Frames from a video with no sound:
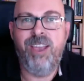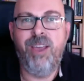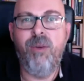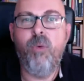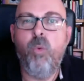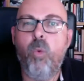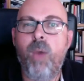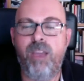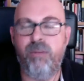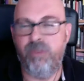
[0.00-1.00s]
way of
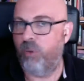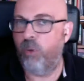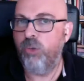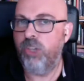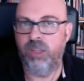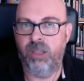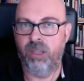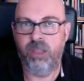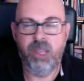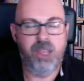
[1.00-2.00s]
approaching
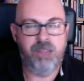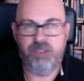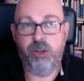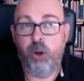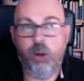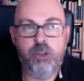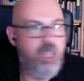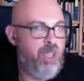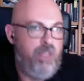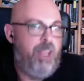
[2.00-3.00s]
technology in
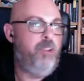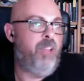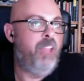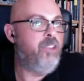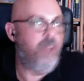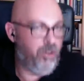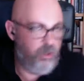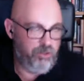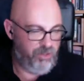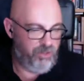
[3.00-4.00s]
educational
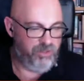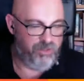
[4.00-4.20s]
contexts.